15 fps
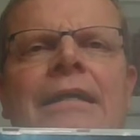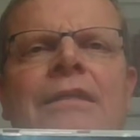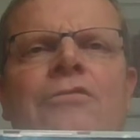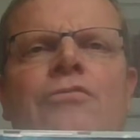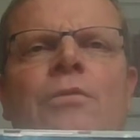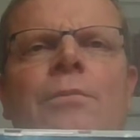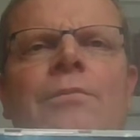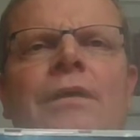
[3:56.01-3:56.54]

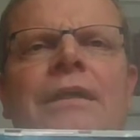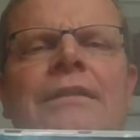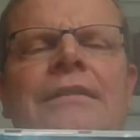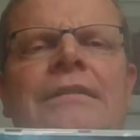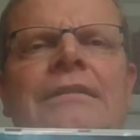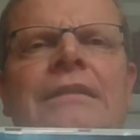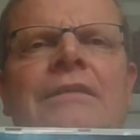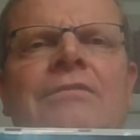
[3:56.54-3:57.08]
It's from
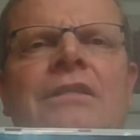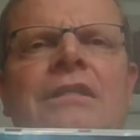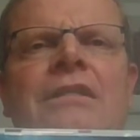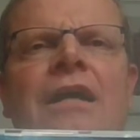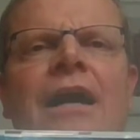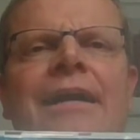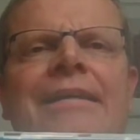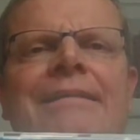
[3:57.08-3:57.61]

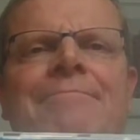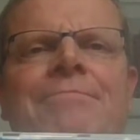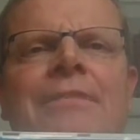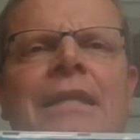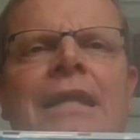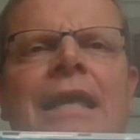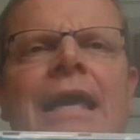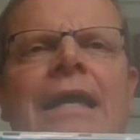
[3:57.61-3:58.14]
1979.
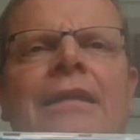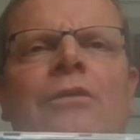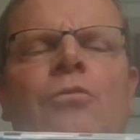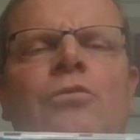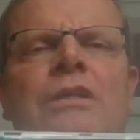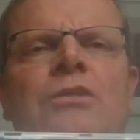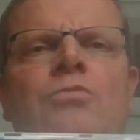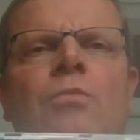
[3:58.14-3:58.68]
And
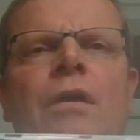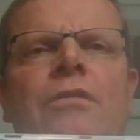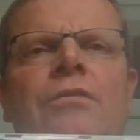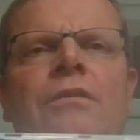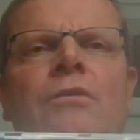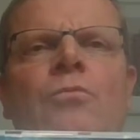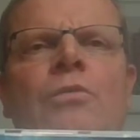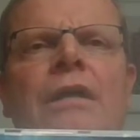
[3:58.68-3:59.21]
on this
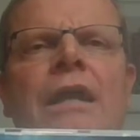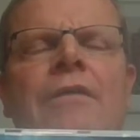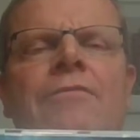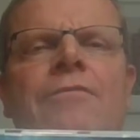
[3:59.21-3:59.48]
one we have